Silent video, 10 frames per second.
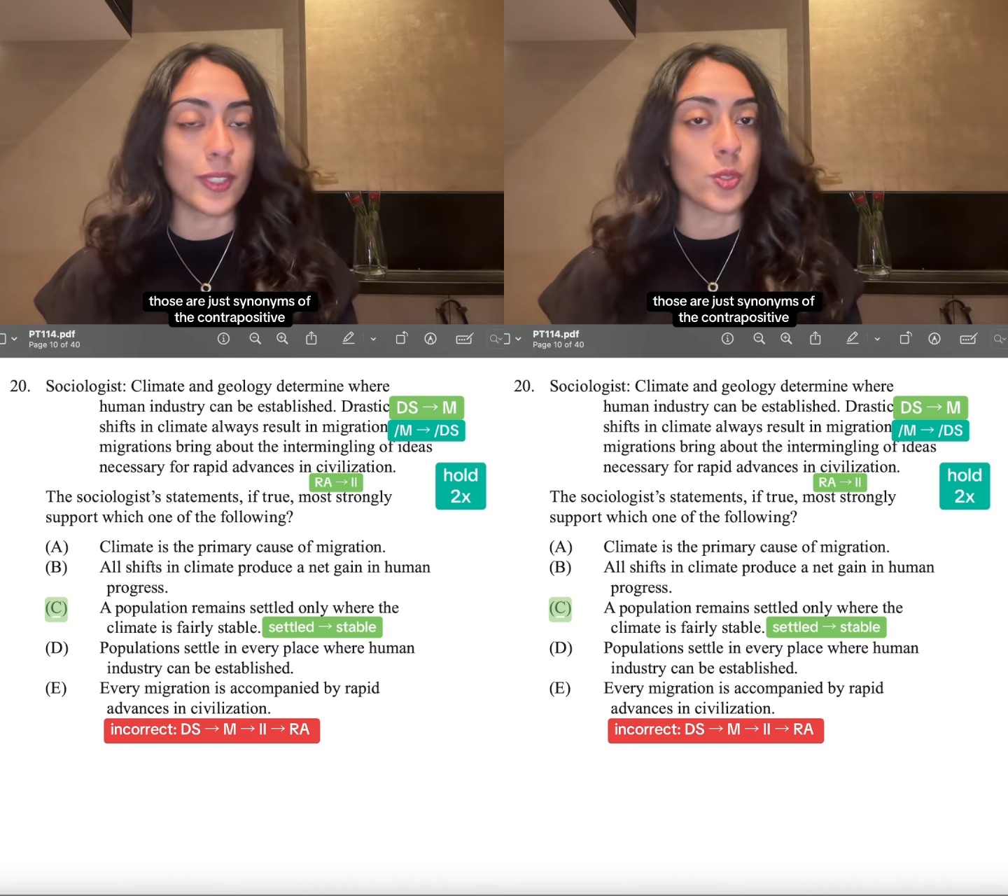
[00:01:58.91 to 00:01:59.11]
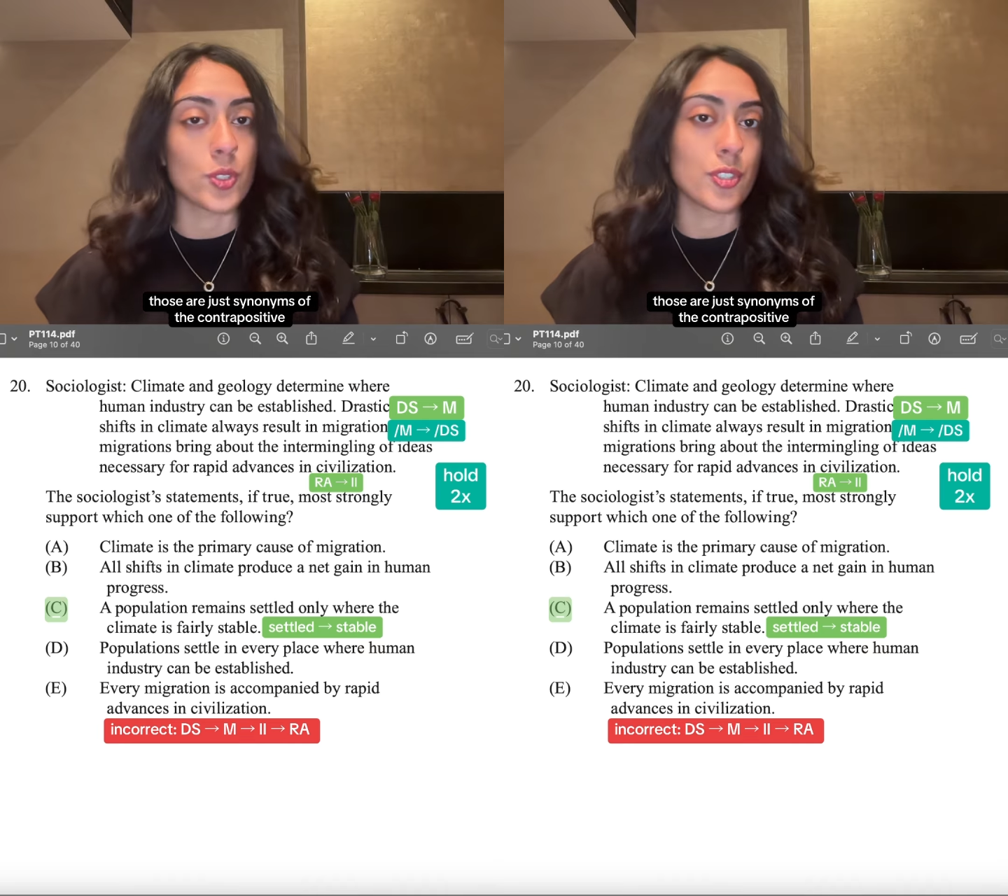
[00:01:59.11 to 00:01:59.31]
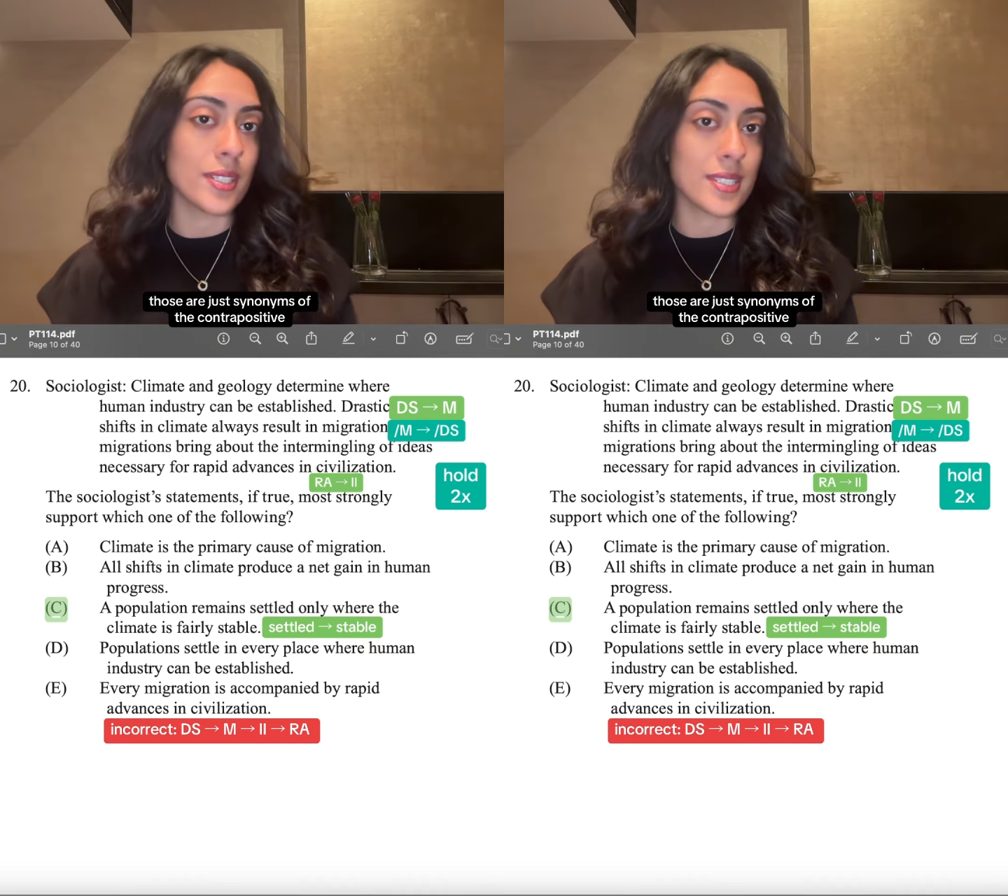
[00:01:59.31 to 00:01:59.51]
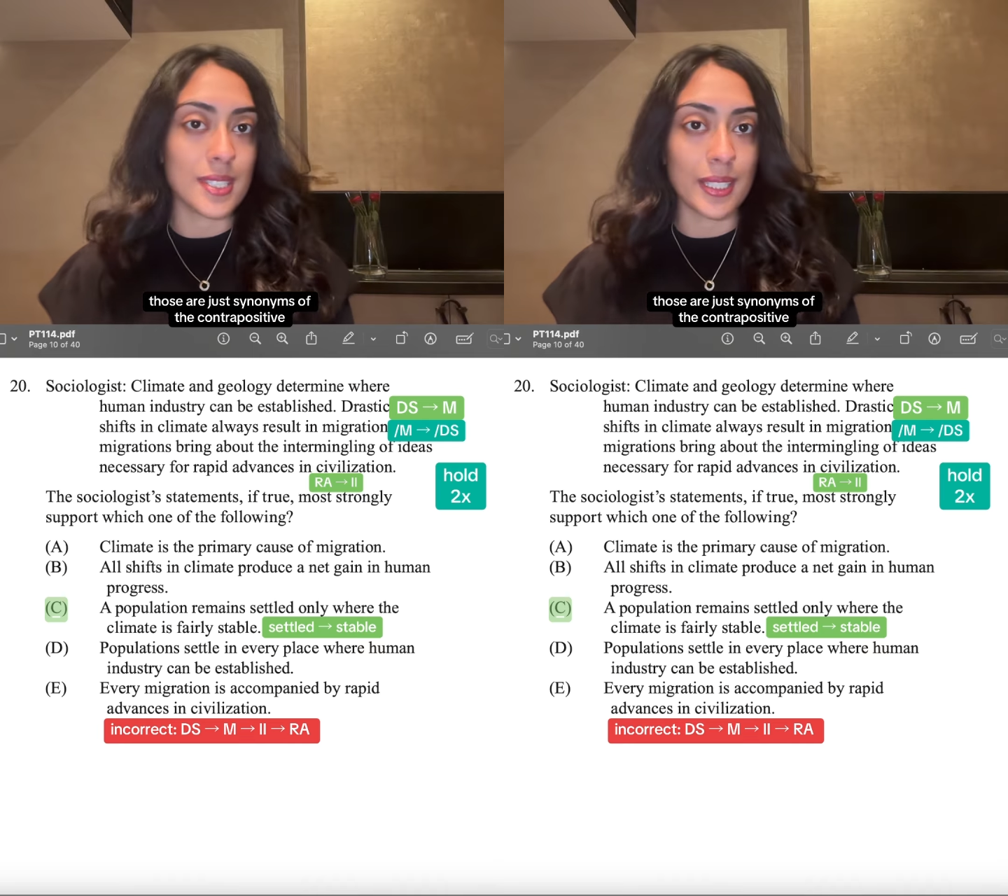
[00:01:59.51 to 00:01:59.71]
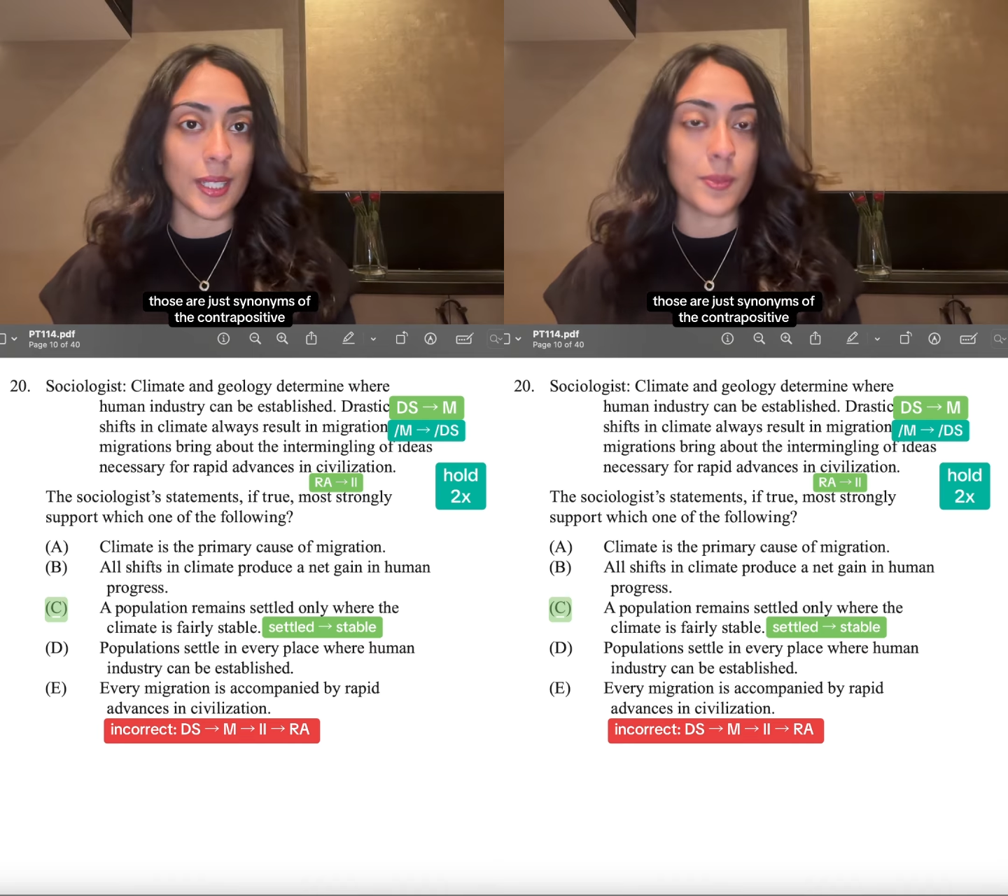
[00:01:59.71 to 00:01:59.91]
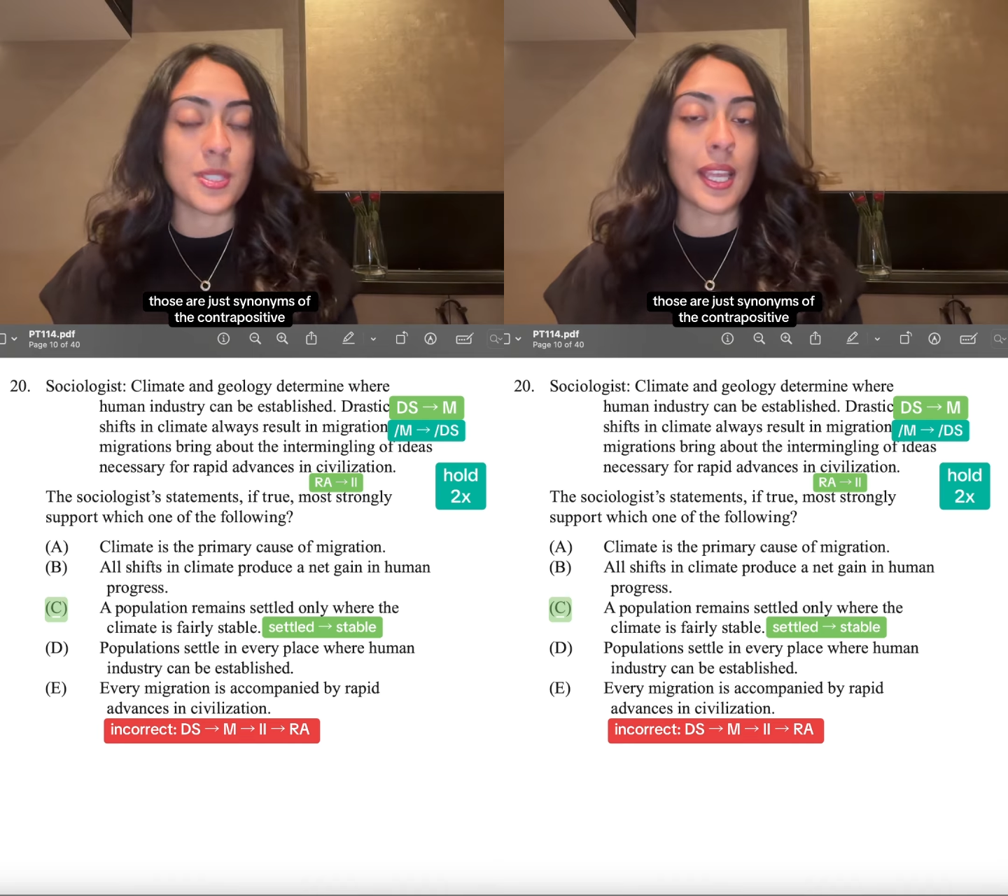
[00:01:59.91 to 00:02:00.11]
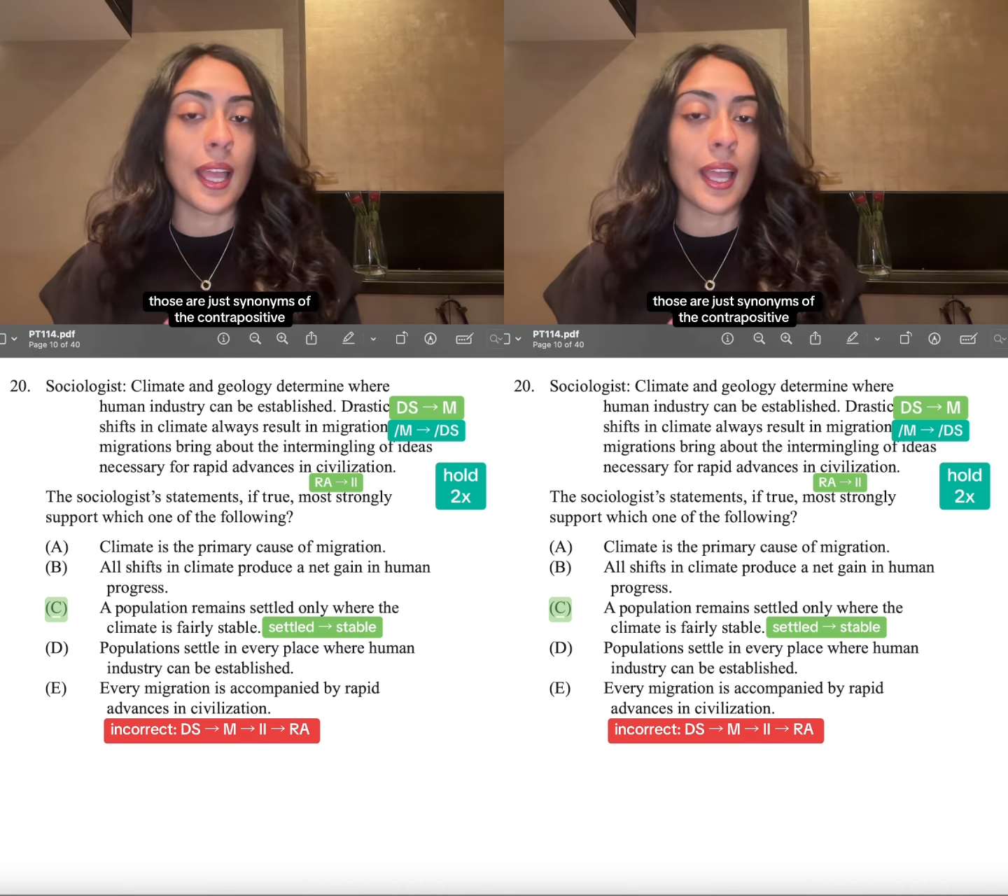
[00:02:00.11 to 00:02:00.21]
Those are just synonyms